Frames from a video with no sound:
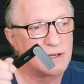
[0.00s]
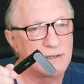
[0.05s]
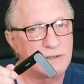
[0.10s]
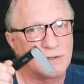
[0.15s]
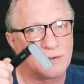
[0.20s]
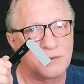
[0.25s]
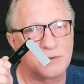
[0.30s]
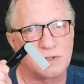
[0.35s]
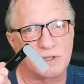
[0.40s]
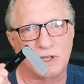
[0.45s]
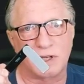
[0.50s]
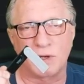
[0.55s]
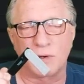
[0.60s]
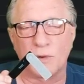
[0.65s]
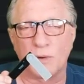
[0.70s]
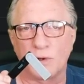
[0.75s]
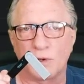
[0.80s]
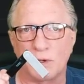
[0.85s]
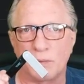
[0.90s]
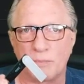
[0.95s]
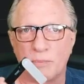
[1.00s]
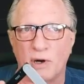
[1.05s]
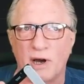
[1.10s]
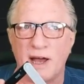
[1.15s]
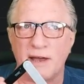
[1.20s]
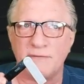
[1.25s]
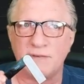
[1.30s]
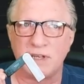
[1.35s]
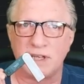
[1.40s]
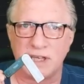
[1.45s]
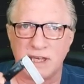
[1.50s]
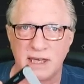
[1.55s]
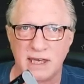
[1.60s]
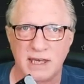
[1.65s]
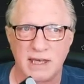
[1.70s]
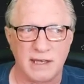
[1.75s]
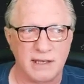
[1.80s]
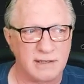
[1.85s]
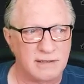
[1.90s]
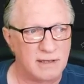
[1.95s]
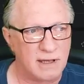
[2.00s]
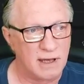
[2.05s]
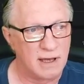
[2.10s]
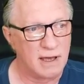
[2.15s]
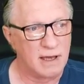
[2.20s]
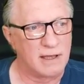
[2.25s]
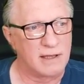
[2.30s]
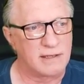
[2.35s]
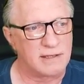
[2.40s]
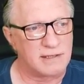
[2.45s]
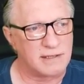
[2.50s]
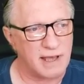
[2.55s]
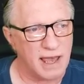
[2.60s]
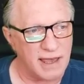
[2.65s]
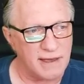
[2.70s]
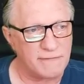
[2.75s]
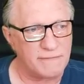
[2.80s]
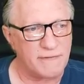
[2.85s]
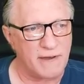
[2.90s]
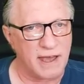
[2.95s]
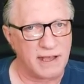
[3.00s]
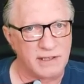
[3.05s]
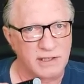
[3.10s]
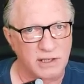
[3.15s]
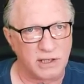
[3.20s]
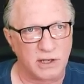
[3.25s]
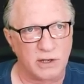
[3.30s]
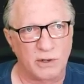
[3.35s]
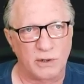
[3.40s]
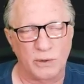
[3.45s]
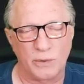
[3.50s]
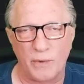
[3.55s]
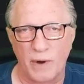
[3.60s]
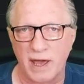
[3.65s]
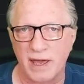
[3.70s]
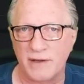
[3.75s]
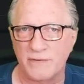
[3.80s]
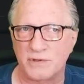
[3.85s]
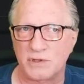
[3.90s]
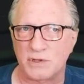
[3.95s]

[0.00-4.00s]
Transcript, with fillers: to secure the private keys. Safe and secure way of